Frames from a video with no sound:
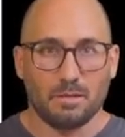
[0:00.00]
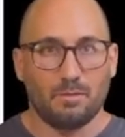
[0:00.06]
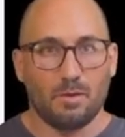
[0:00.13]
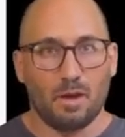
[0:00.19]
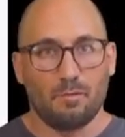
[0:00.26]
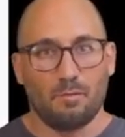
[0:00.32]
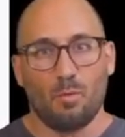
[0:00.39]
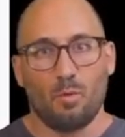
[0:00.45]
If you
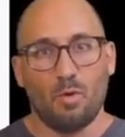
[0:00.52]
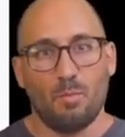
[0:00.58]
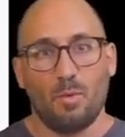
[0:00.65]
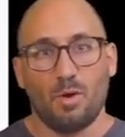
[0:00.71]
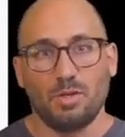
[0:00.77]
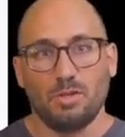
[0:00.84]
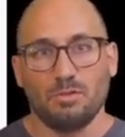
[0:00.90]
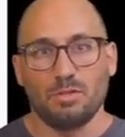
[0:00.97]
have more
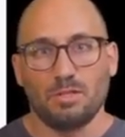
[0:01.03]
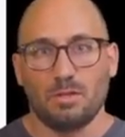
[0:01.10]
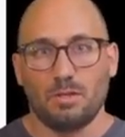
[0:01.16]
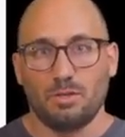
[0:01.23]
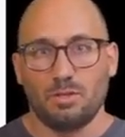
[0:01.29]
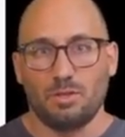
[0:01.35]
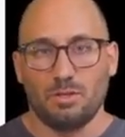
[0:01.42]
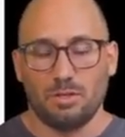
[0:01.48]
modules
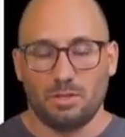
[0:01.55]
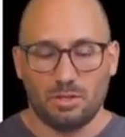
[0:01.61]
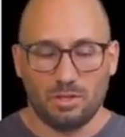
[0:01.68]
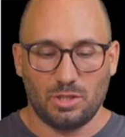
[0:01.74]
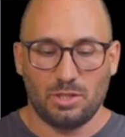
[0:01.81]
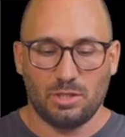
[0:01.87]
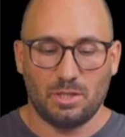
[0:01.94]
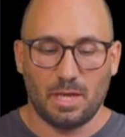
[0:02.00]
than
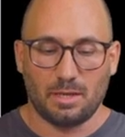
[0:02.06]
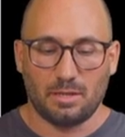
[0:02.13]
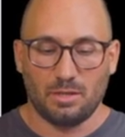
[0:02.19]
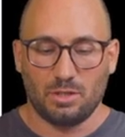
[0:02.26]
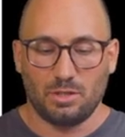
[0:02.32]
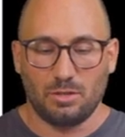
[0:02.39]
that,